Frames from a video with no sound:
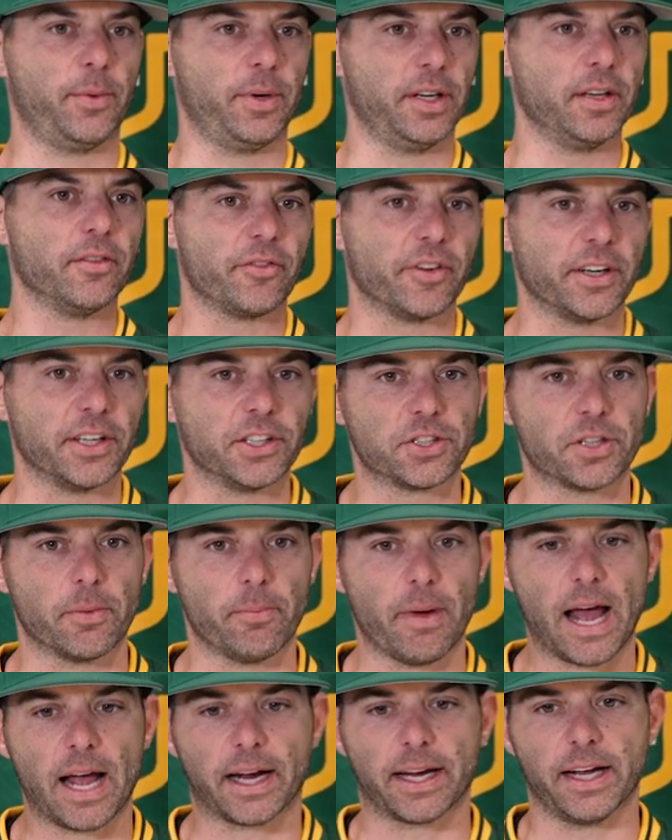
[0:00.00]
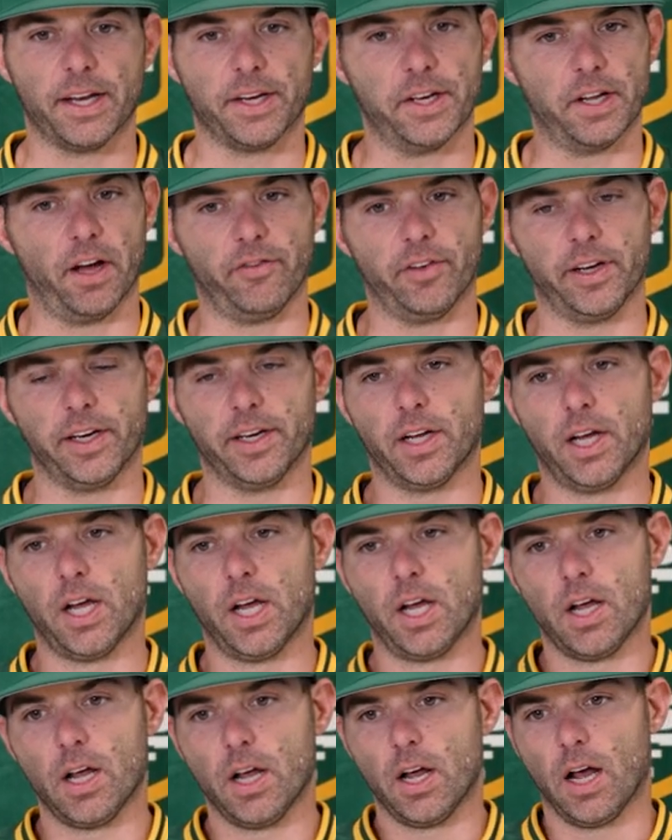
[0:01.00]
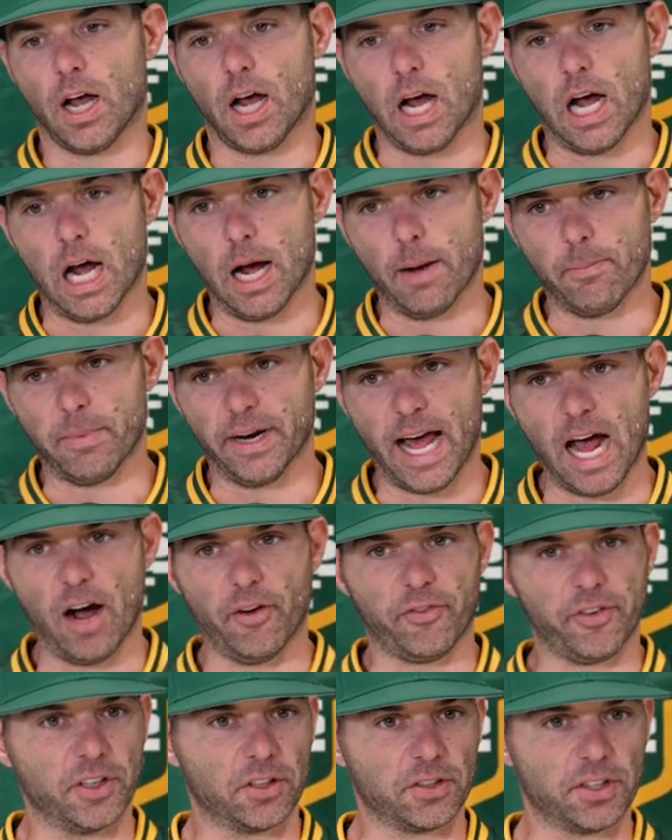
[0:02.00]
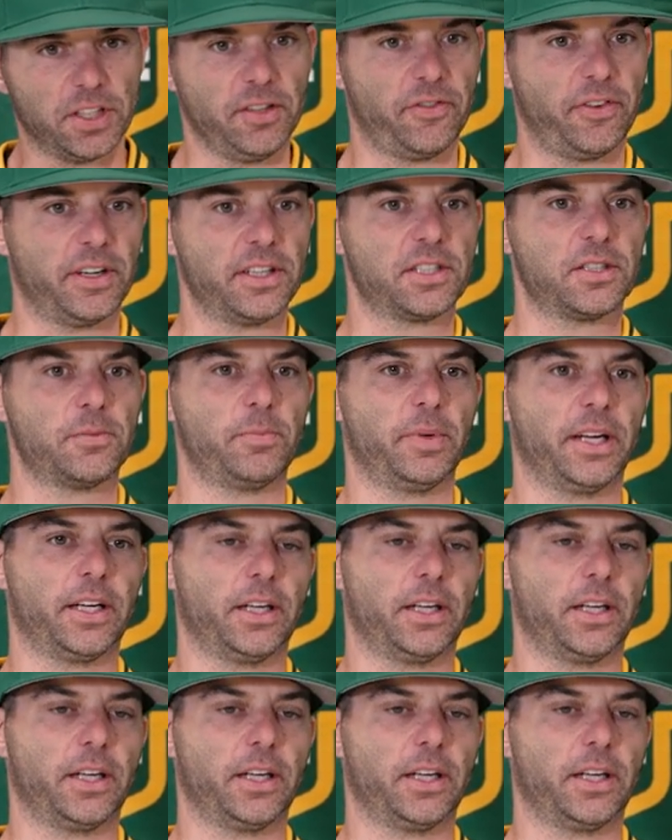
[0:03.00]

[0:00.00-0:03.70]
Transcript: We didn't finish the back end of it, uh, but outfield defense has been